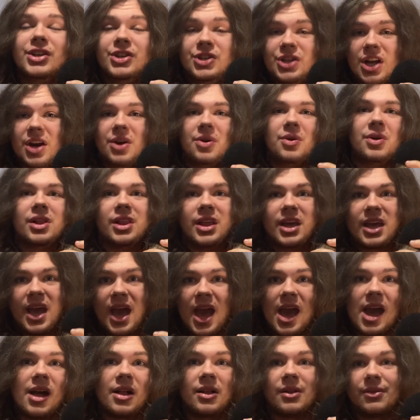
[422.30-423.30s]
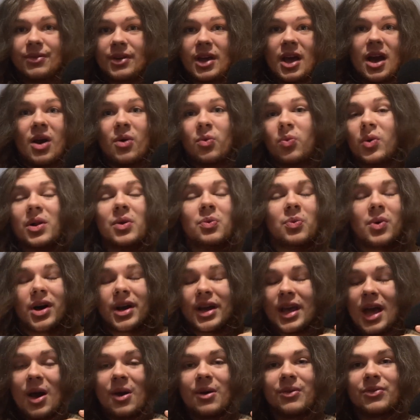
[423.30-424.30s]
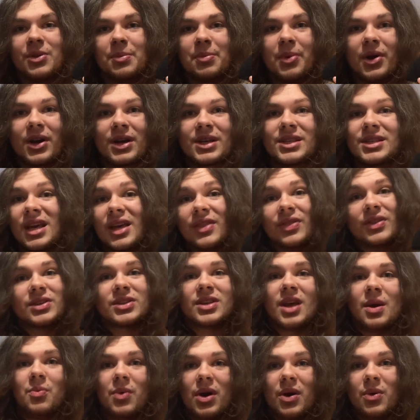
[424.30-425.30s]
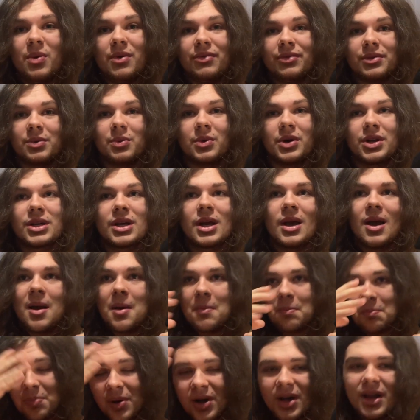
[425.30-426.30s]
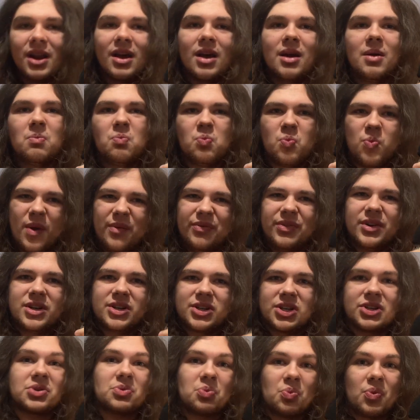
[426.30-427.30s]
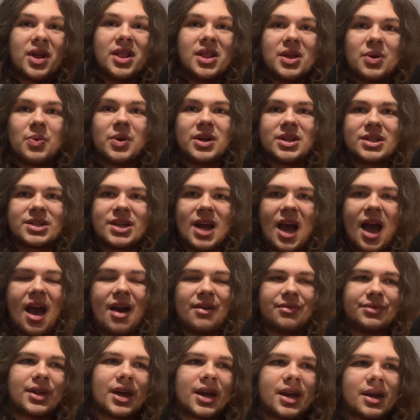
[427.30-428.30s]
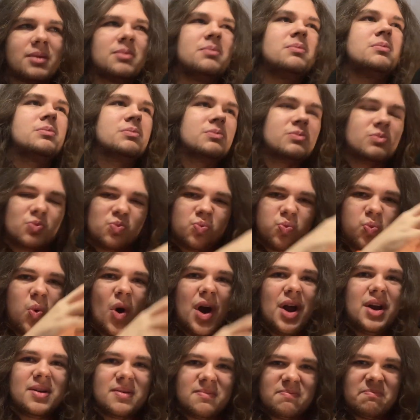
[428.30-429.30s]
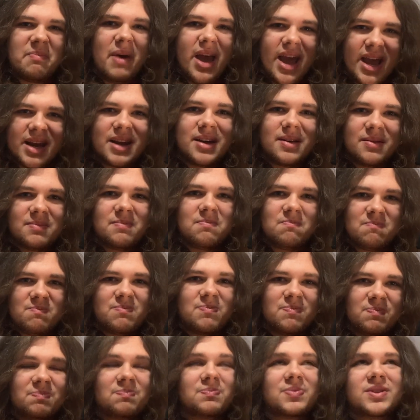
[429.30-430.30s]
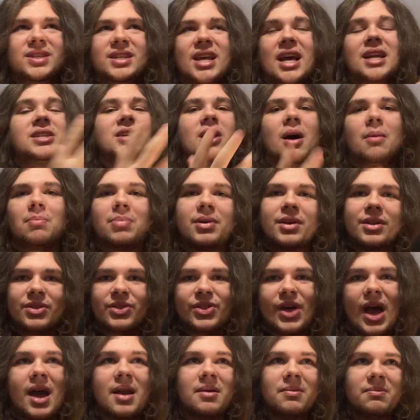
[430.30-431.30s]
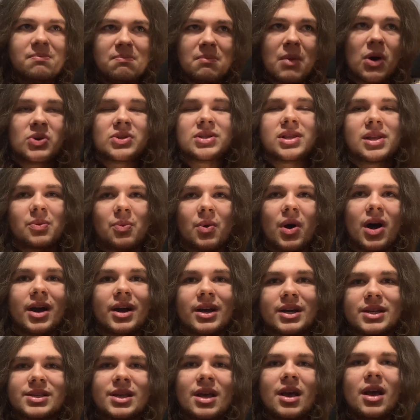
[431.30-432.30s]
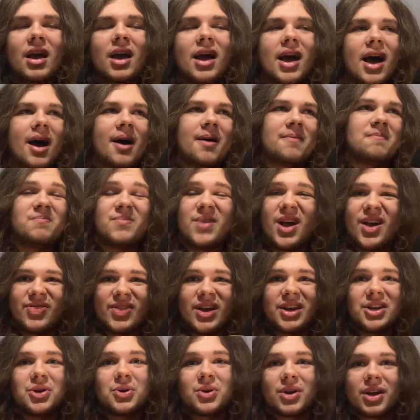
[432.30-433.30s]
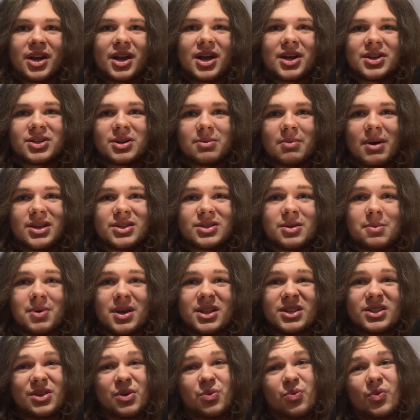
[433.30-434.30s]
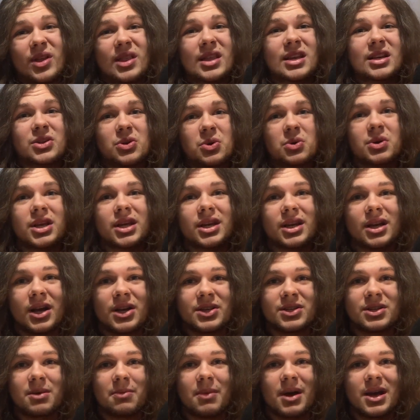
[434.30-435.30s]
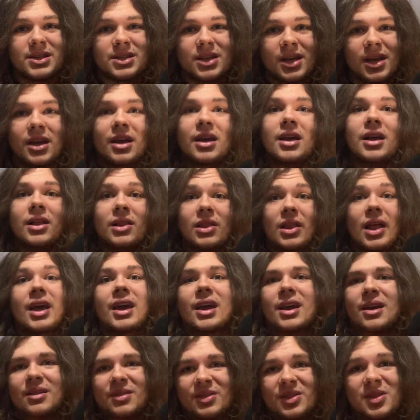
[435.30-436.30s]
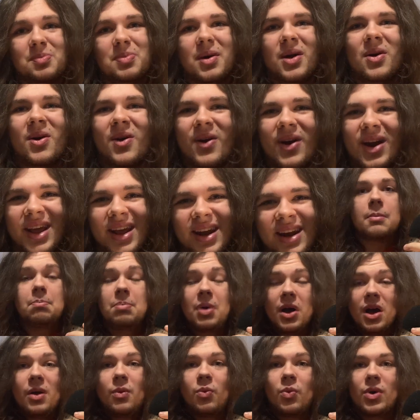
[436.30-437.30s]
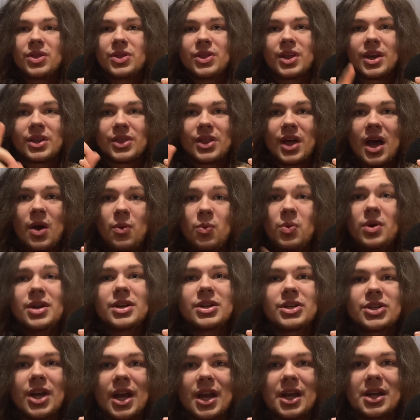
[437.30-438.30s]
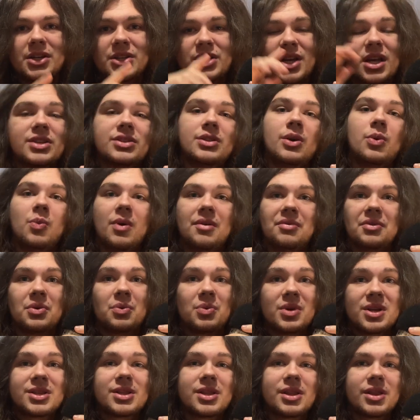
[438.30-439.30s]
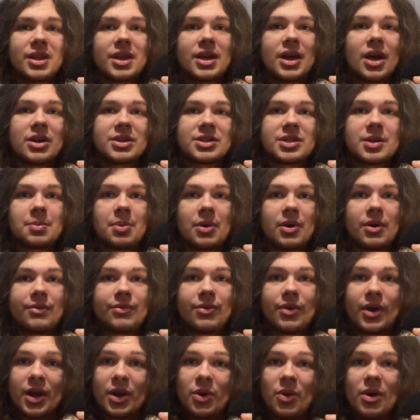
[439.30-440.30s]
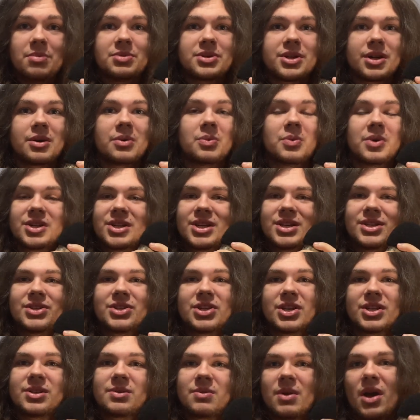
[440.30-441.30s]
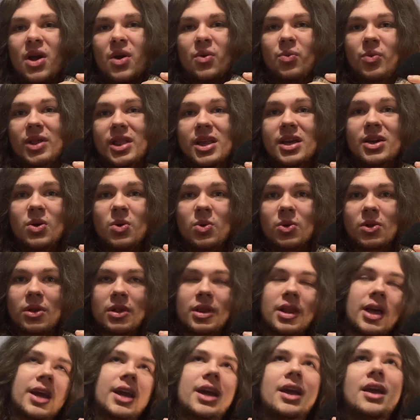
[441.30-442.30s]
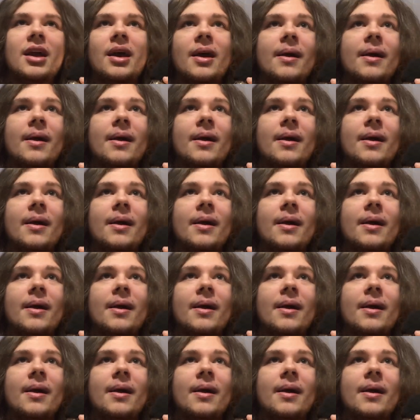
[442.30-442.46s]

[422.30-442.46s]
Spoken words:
generally, ALVR will work out of the box in the same way WiVRn would. But WiVRn just really wants to have like one main setup that mostly works, and then you can customize the bits that really do need customizing, like the bitrate. But one thing that I wouldn't change is that WiVRn recently got support for encryption, which is just really cool. Like,